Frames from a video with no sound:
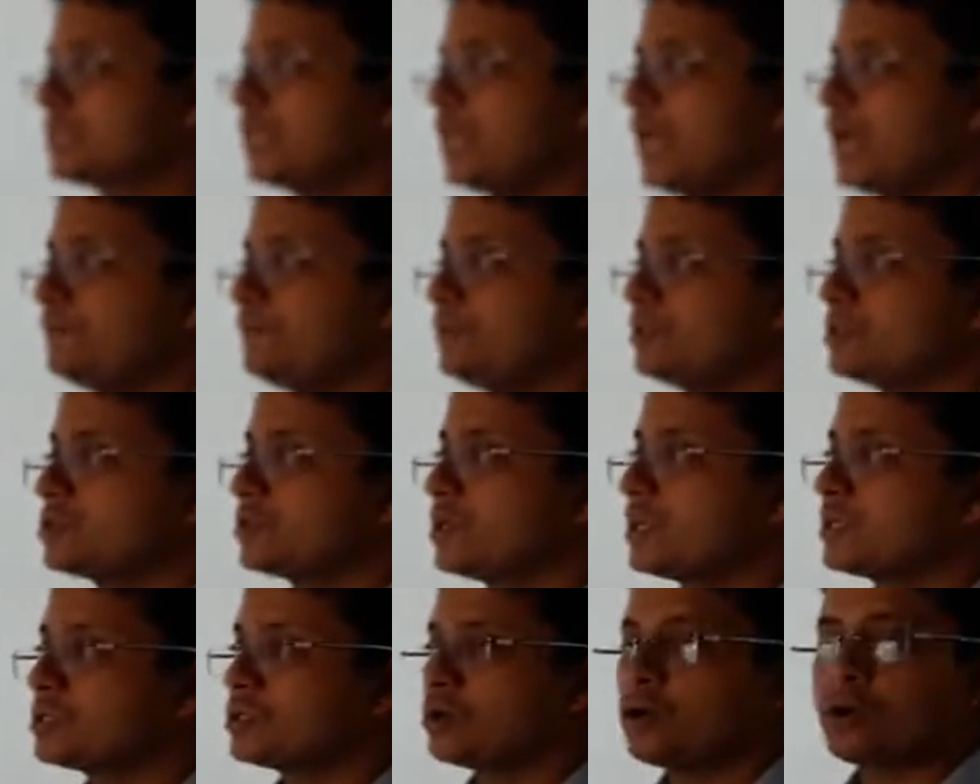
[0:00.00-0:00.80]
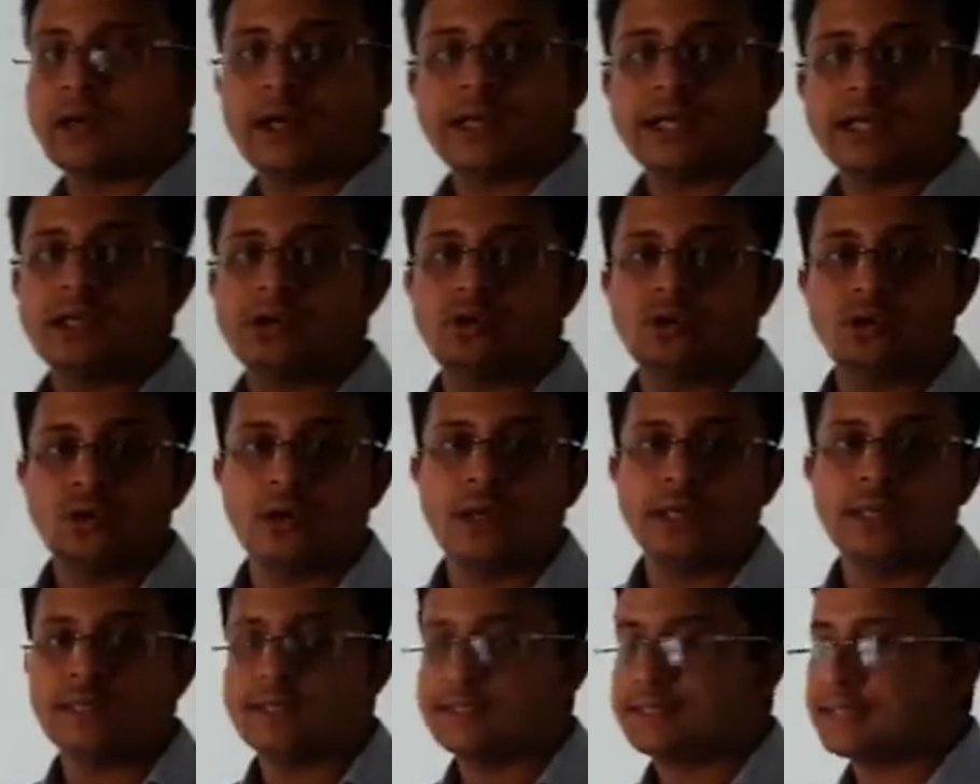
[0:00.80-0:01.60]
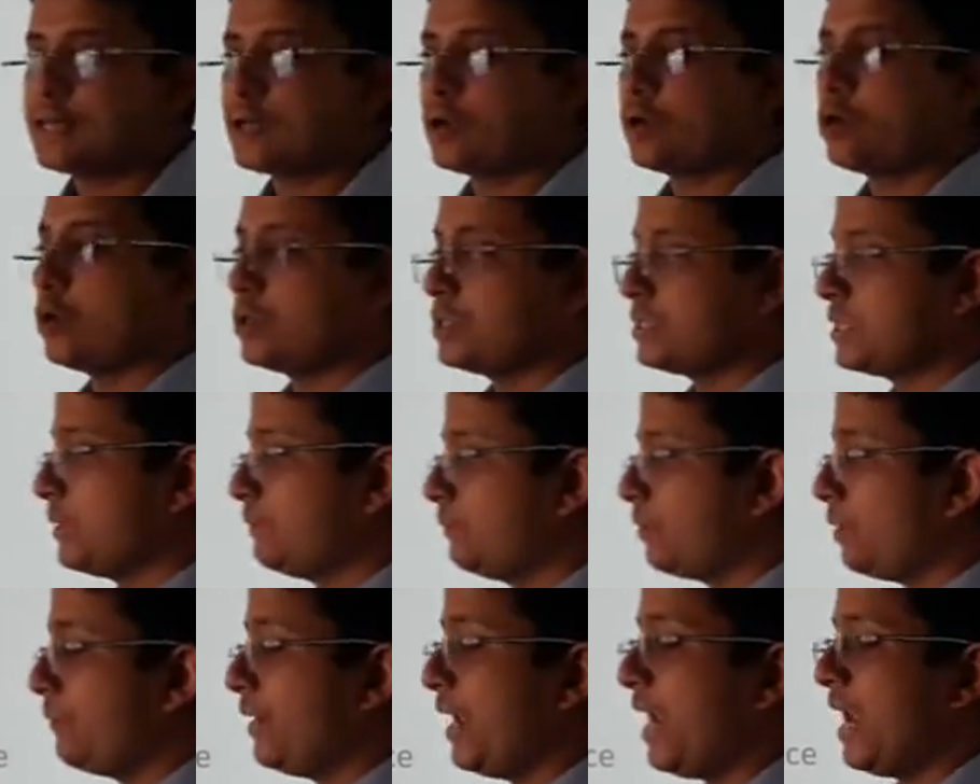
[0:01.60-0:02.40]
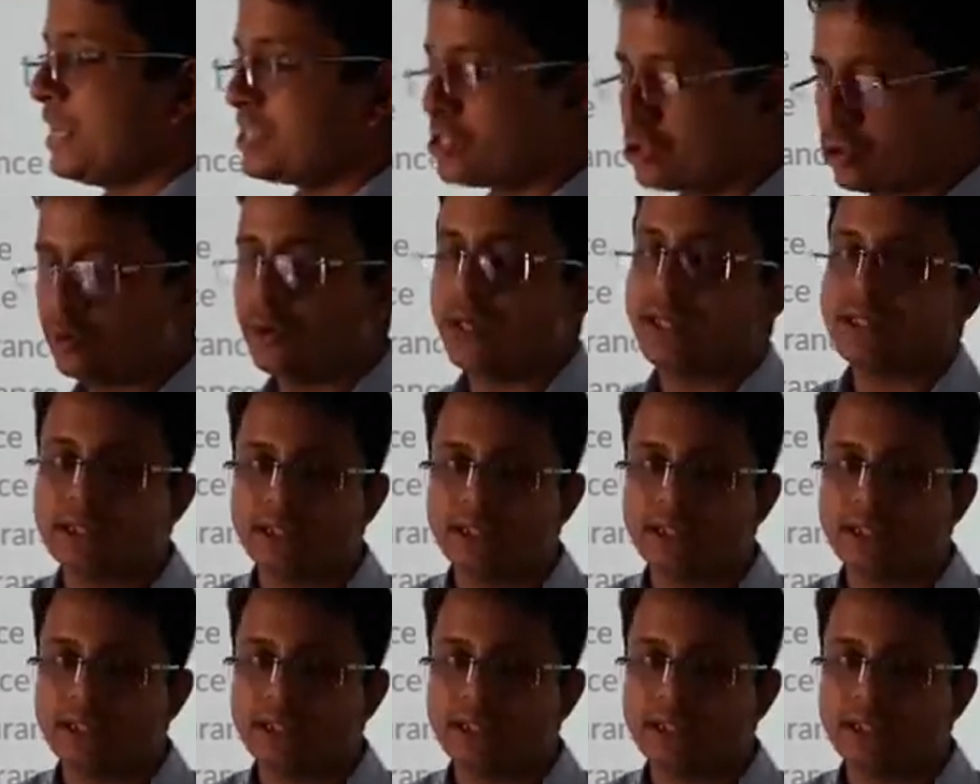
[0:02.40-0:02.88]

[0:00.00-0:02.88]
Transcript: Life insurance, already you know, it is the concept of assurance